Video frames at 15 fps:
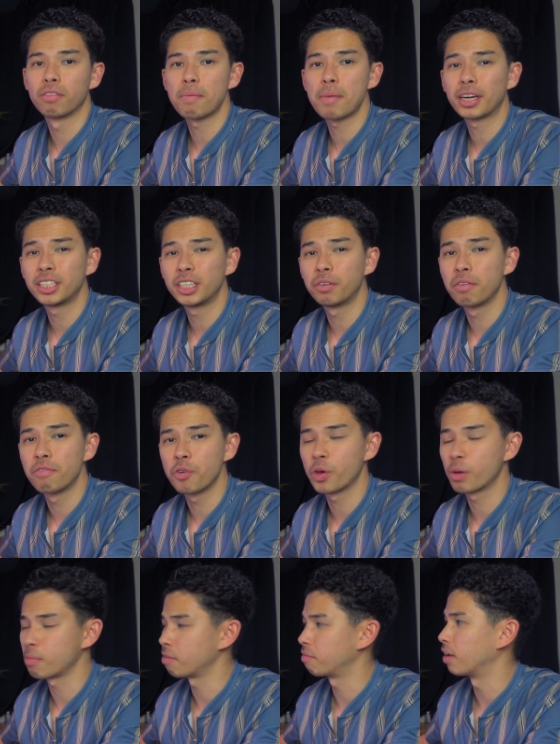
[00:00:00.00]
if I'm actually
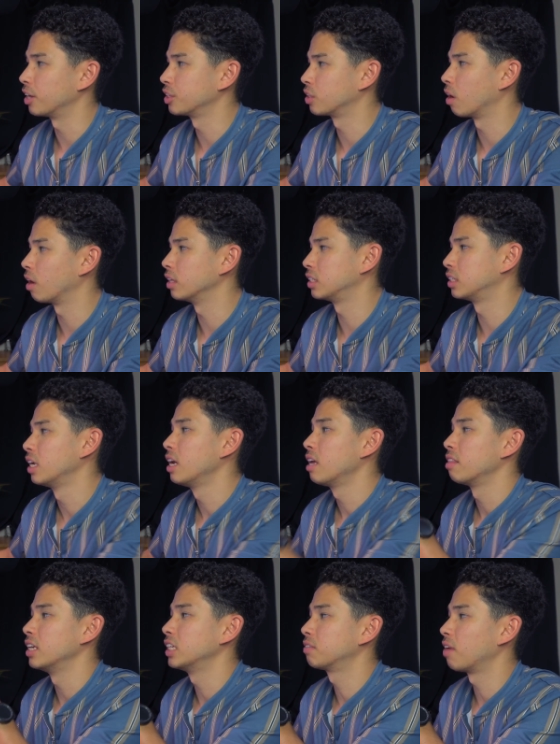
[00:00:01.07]
reviewing my my flashcards.
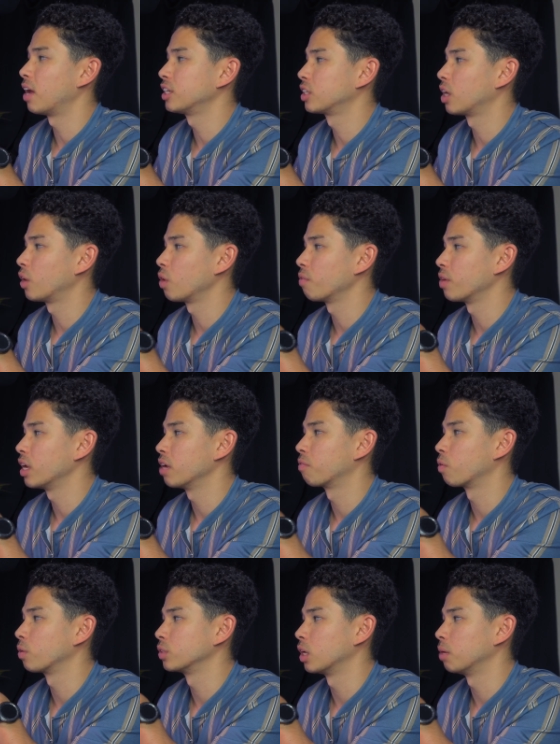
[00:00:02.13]
This flashcard over here,
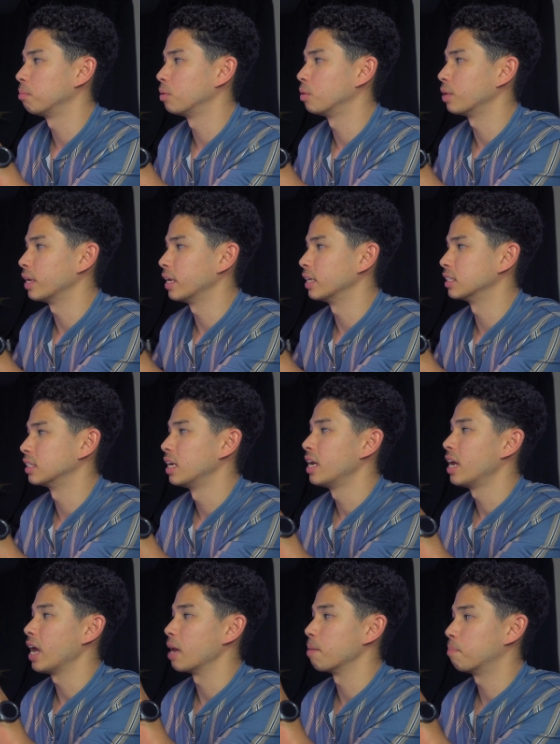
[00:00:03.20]
for example, is
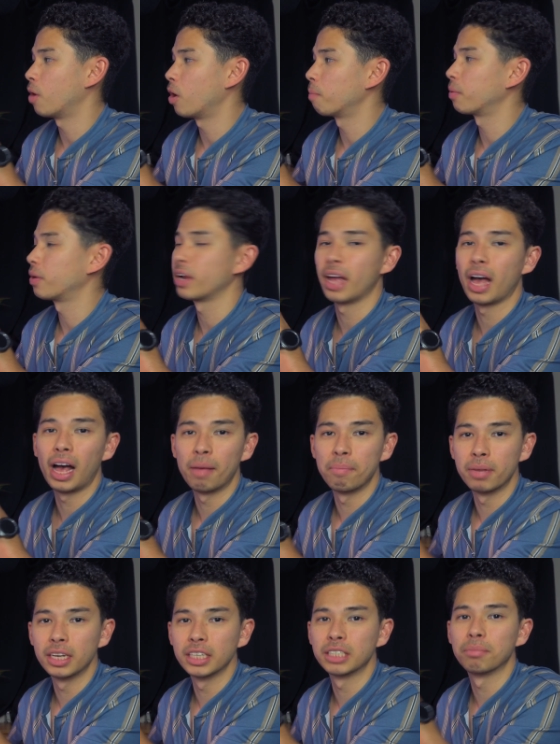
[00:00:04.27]
a pulmonary
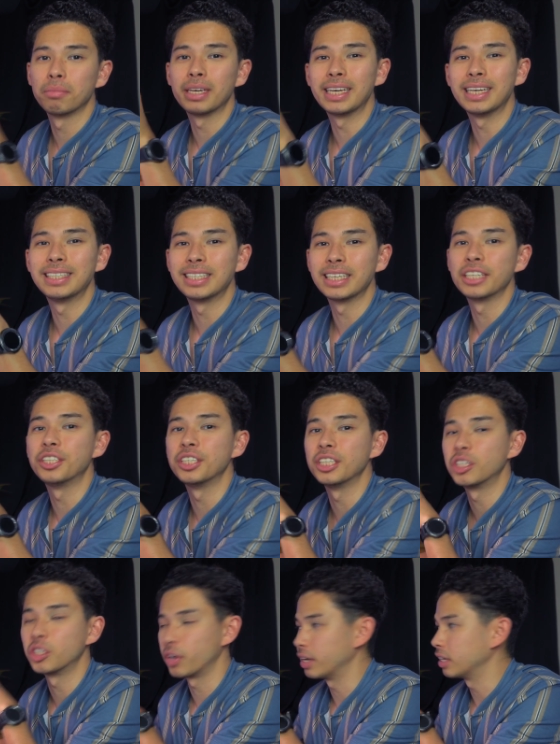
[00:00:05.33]
embolism
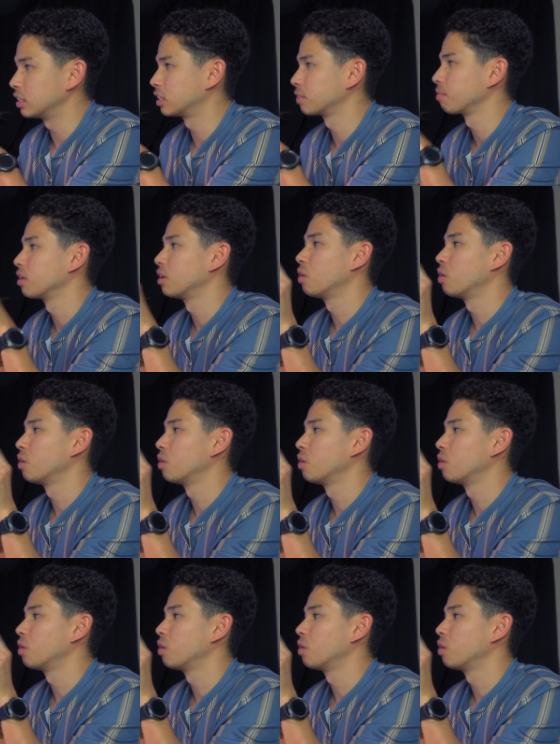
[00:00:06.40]
ECG trace.